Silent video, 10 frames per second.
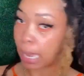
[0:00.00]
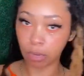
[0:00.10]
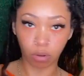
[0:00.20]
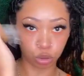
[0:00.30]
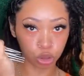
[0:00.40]

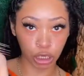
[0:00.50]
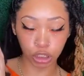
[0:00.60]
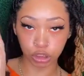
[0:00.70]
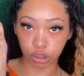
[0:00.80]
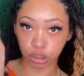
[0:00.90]
my
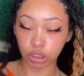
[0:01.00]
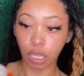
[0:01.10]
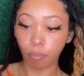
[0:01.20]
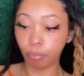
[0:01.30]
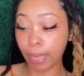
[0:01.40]
crochet hooks,
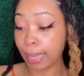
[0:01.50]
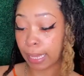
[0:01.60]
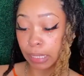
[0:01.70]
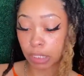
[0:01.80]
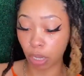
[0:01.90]

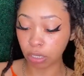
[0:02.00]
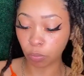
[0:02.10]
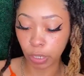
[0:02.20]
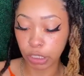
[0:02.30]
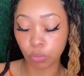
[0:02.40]
but the
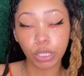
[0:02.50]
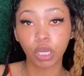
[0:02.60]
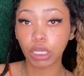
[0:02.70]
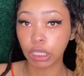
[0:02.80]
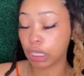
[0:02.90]
only one that we're
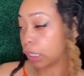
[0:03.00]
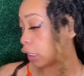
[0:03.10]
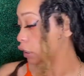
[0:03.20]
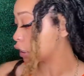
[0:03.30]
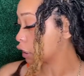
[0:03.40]
gonna
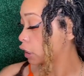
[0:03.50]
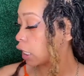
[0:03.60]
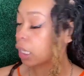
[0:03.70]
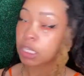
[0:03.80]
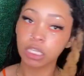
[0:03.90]
need is this
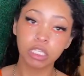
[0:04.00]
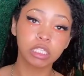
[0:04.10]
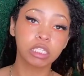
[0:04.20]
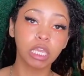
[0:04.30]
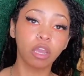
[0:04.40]

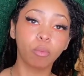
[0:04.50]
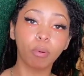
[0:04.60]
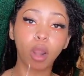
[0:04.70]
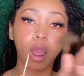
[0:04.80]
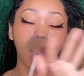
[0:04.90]
single
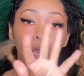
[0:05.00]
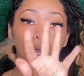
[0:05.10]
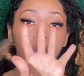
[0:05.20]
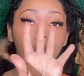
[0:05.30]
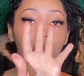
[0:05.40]

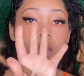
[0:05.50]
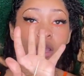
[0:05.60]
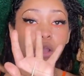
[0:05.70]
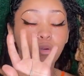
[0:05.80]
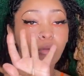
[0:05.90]
prong
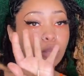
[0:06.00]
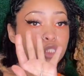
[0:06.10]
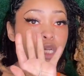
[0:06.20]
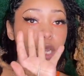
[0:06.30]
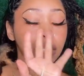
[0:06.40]

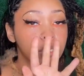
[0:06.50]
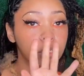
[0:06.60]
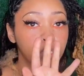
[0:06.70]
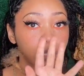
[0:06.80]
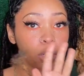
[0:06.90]
crochet
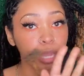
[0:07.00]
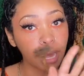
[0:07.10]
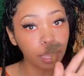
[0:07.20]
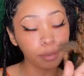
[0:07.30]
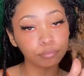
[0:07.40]
hook,
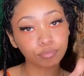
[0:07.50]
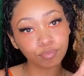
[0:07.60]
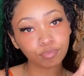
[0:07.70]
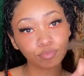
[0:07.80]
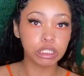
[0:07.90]
okay?
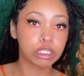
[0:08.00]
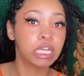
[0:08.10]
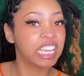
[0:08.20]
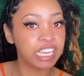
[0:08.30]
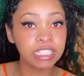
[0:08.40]
This is
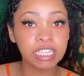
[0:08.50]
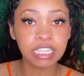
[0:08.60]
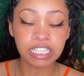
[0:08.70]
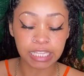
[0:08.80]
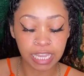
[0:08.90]
the
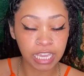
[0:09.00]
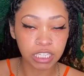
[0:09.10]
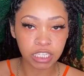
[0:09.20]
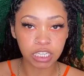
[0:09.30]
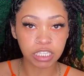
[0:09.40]

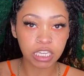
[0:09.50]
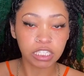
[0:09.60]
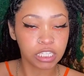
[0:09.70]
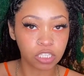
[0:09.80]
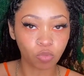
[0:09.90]

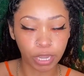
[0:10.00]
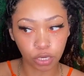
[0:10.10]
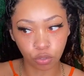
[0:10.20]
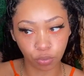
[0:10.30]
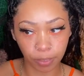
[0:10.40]
easiest way
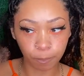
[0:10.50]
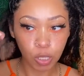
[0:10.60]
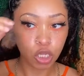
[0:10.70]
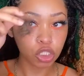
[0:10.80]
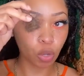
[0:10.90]
to do it.
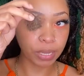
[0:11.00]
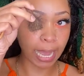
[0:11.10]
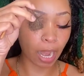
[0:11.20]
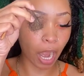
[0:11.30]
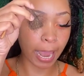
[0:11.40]
So we
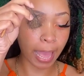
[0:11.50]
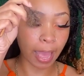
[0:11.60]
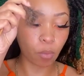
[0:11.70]
got our